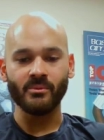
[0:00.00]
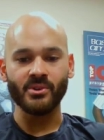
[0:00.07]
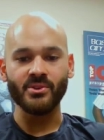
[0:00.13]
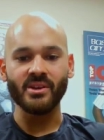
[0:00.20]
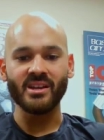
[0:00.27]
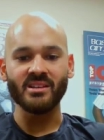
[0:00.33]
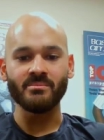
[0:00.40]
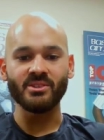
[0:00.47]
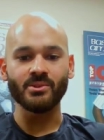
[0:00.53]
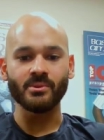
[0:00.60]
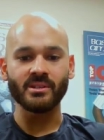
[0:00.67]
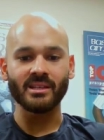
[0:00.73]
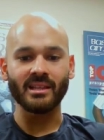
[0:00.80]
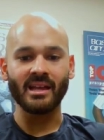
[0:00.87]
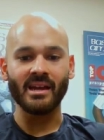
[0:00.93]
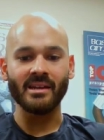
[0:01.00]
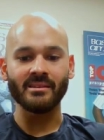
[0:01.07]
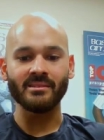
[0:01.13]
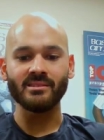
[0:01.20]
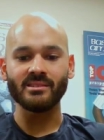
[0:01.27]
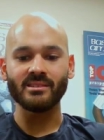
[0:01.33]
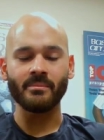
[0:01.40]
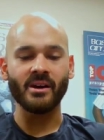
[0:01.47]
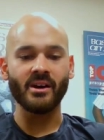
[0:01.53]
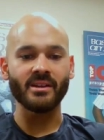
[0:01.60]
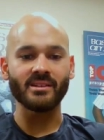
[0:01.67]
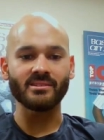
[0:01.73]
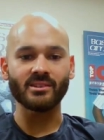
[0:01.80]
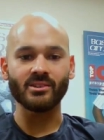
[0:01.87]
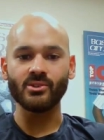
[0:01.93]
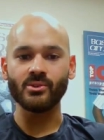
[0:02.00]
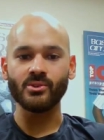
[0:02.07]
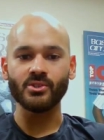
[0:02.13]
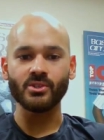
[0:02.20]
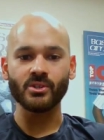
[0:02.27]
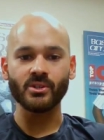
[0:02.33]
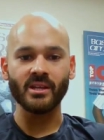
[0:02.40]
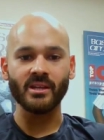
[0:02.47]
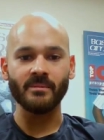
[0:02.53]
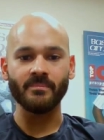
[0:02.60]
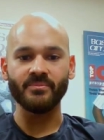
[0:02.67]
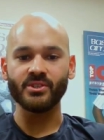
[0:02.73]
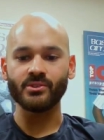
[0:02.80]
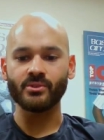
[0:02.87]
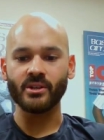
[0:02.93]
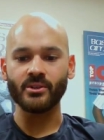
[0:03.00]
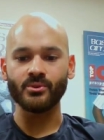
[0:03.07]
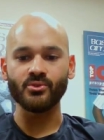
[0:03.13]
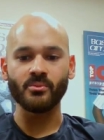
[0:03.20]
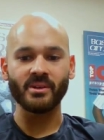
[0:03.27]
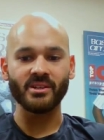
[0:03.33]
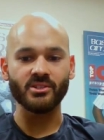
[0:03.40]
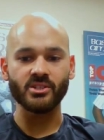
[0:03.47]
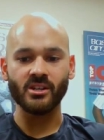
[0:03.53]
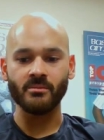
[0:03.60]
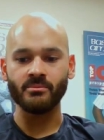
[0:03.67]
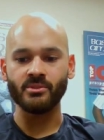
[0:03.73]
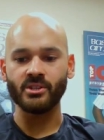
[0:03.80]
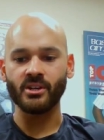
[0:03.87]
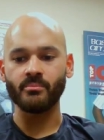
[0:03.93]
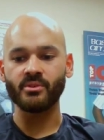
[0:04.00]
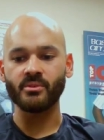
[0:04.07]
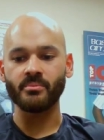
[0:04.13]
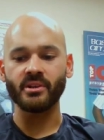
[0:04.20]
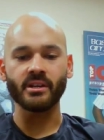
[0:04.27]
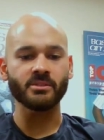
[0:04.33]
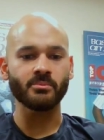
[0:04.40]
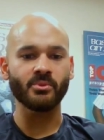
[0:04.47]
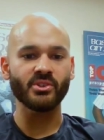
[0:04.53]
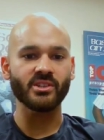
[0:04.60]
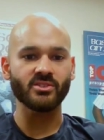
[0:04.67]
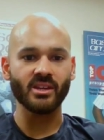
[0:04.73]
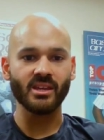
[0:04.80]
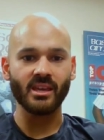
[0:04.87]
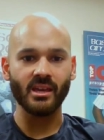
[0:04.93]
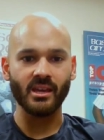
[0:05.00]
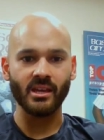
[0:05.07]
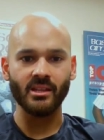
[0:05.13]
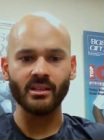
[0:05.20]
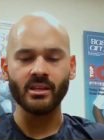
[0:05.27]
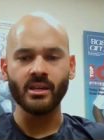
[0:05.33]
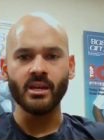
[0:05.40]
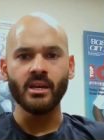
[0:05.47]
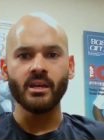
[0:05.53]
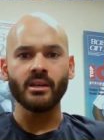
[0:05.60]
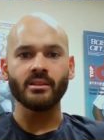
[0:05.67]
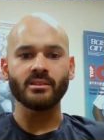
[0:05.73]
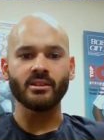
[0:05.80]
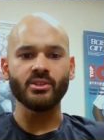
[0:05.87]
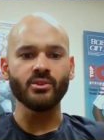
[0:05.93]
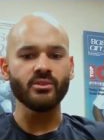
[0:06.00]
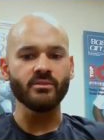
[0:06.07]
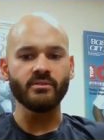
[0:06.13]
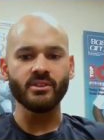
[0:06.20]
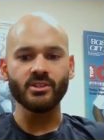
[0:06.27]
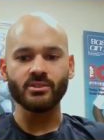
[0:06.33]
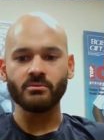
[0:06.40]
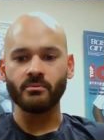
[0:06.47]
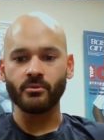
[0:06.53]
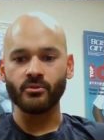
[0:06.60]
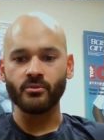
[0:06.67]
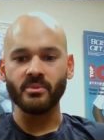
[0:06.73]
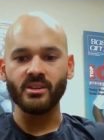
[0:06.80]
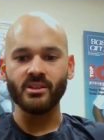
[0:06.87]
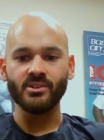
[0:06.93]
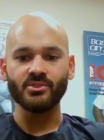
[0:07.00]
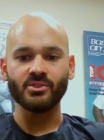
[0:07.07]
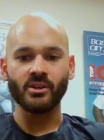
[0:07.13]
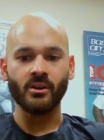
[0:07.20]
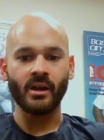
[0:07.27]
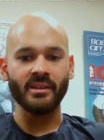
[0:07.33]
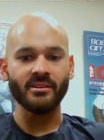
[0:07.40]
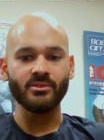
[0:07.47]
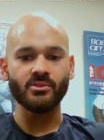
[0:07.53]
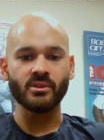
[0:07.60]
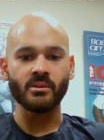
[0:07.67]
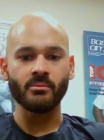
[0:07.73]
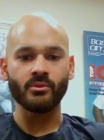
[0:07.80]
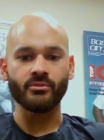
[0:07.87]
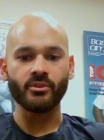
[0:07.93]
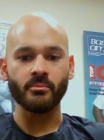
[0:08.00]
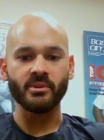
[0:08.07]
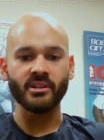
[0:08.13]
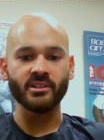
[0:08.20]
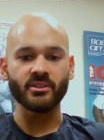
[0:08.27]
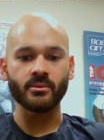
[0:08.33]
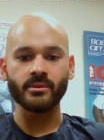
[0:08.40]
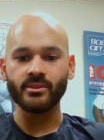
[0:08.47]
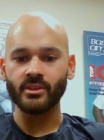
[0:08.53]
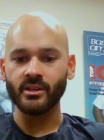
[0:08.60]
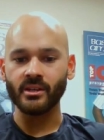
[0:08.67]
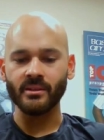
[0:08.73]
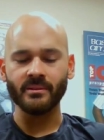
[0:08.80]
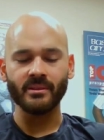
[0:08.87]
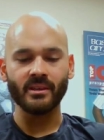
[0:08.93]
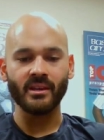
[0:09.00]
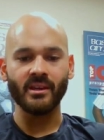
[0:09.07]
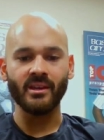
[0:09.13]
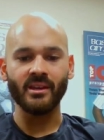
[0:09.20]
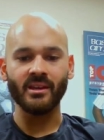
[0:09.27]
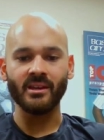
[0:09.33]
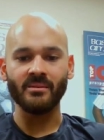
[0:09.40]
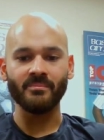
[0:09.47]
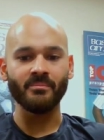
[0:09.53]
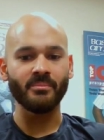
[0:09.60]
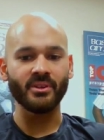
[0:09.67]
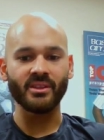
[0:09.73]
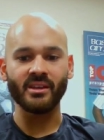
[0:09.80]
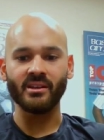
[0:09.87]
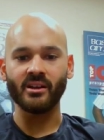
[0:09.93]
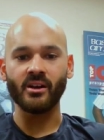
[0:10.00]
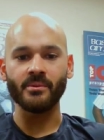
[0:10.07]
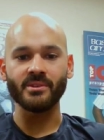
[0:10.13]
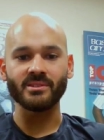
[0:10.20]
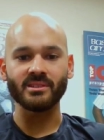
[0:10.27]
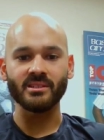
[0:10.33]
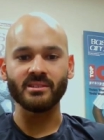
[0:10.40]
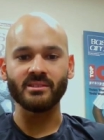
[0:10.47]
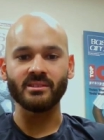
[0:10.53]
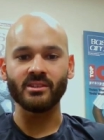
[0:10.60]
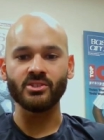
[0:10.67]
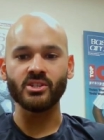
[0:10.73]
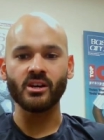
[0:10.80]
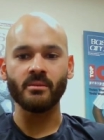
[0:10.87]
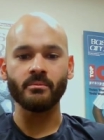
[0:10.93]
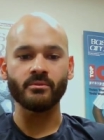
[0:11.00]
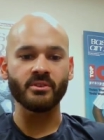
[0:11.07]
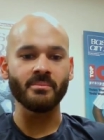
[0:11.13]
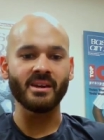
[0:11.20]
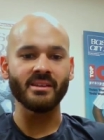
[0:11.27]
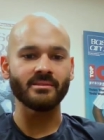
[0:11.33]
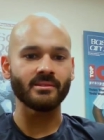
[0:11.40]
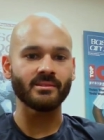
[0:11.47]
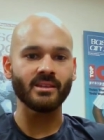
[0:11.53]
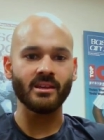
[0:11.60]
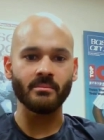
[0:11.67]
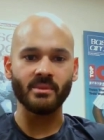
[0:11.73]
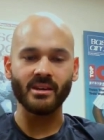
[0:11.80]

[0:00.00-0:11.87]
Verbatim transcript: When you get in between the lines, it's about execution and just try to do my job. You know, prepare as much as I can. It's a new division for me, so I need to get more familiar with it. And but then obviously the job remains the same.